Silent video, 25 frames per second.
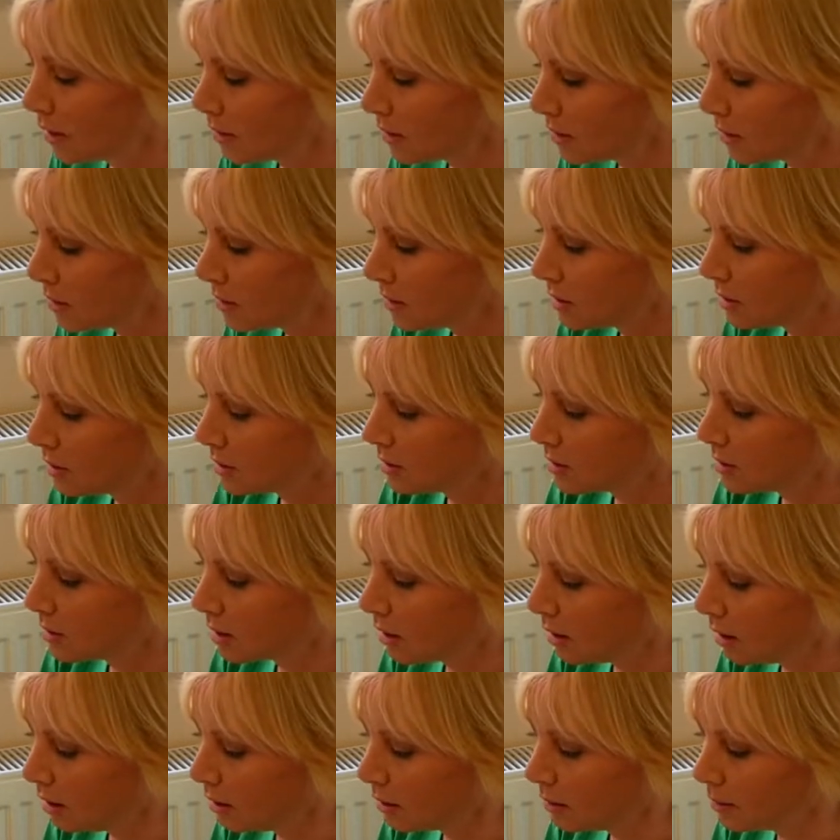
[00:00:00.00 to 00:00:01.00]

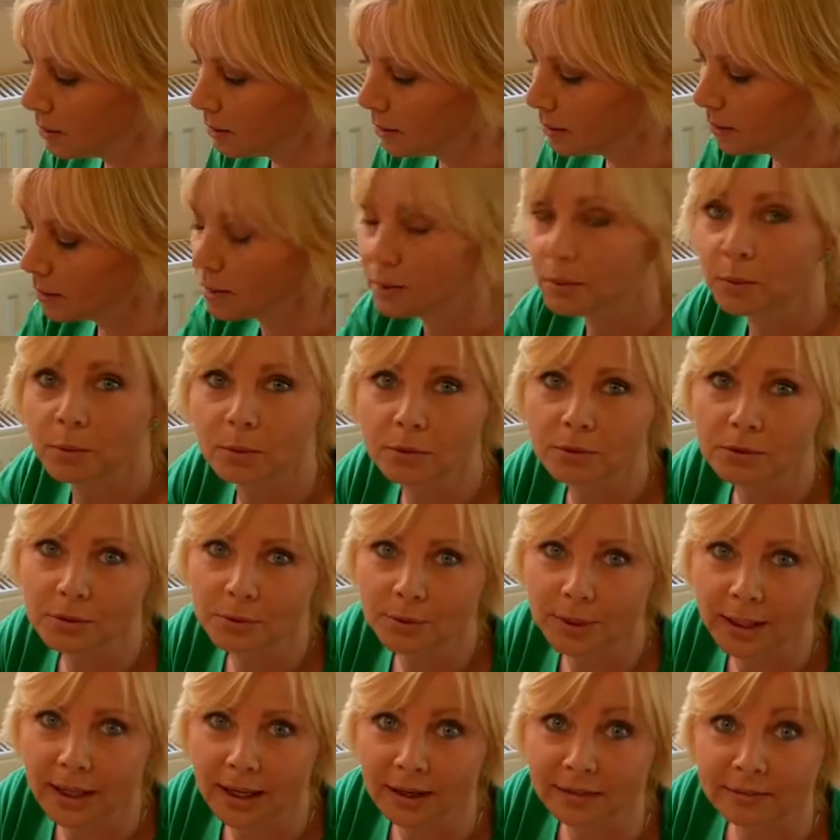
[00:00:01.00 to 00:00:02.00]
So, what do
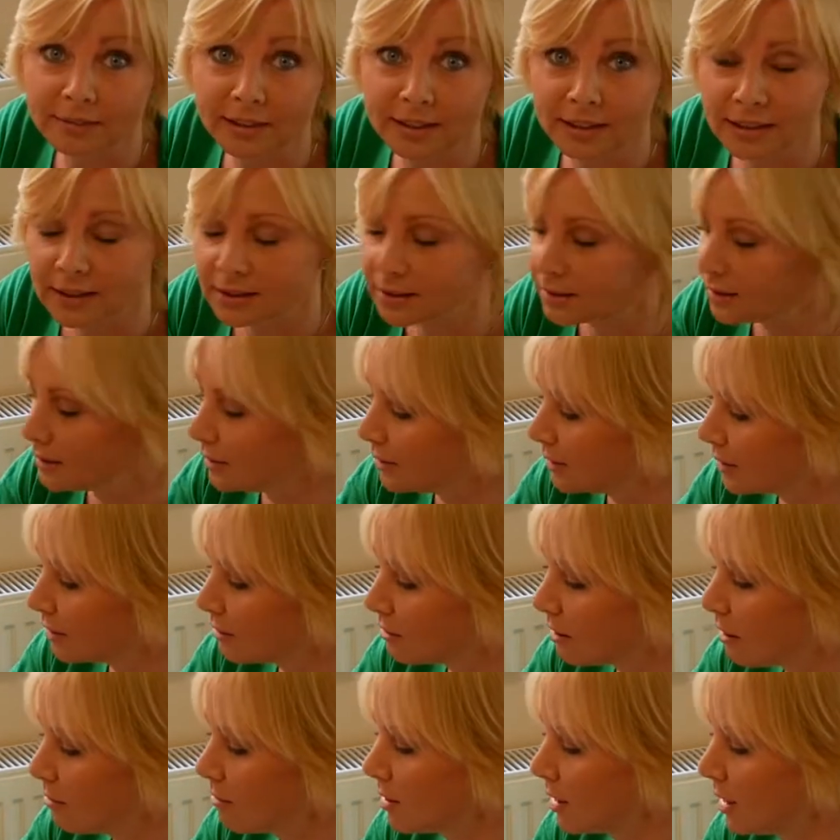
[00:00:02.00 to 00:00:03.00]
we have here? The
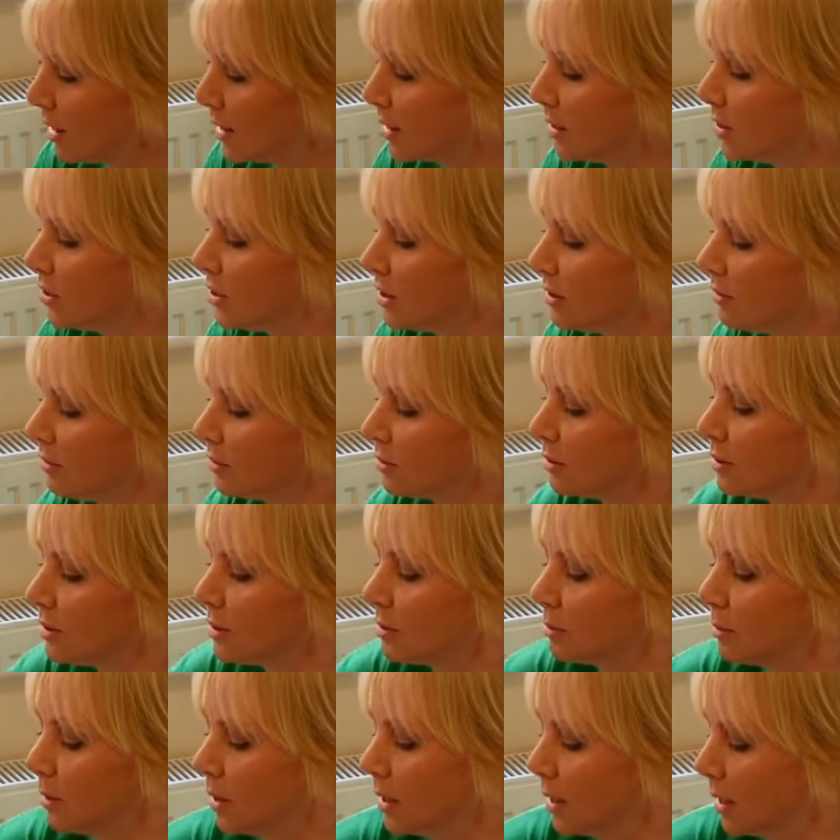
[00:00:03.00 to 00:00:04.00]
crowning energy for
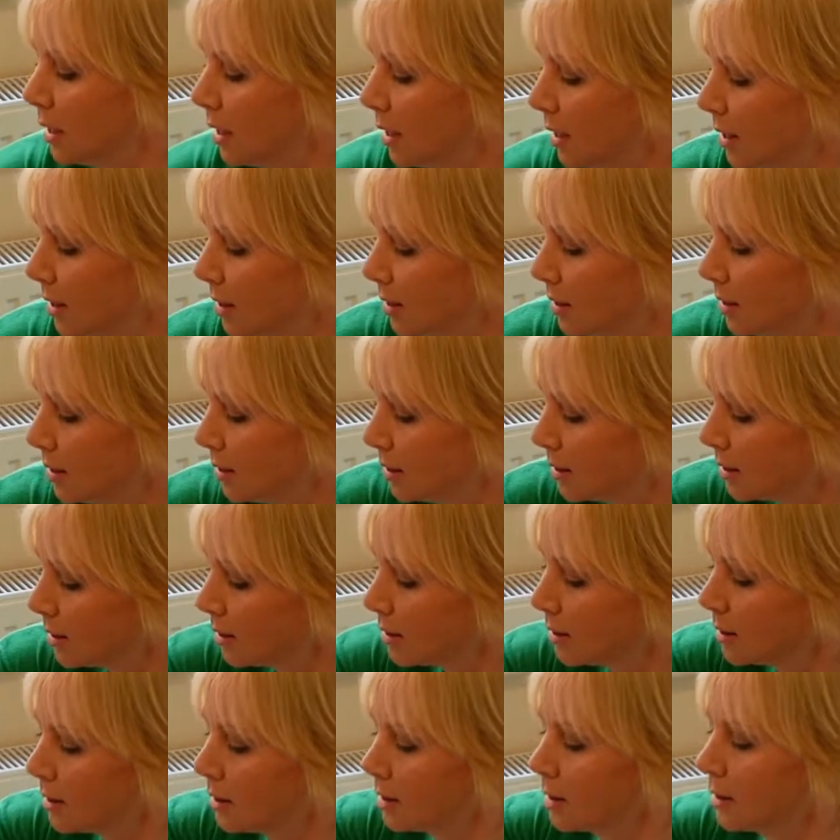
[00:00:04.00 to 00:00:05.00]
this week is
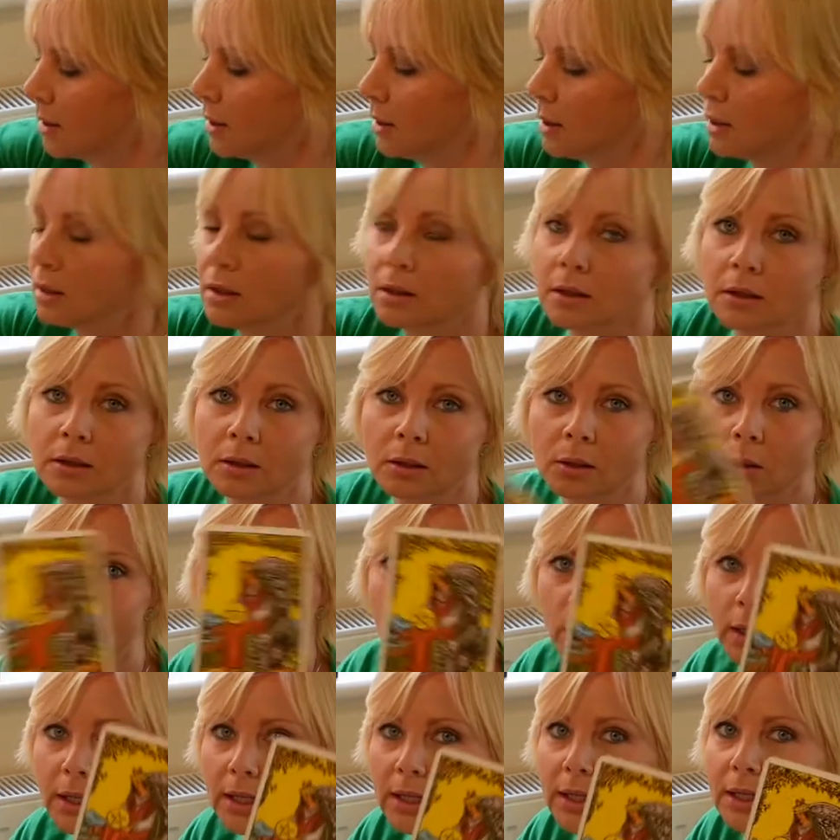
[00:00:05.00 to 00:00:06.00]

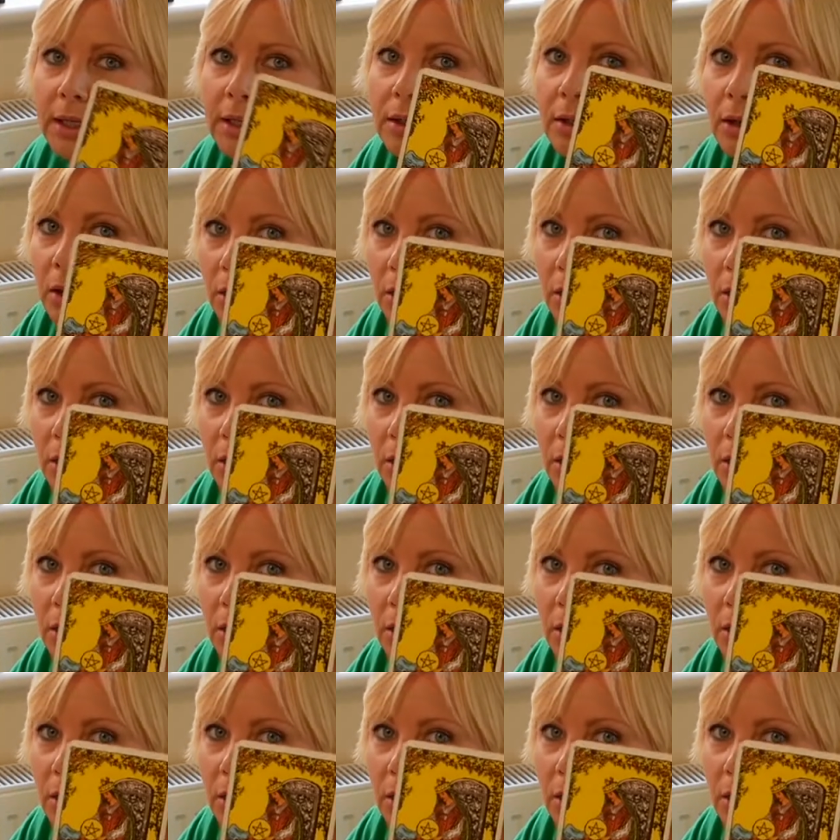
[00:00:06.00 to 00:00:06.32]
Queen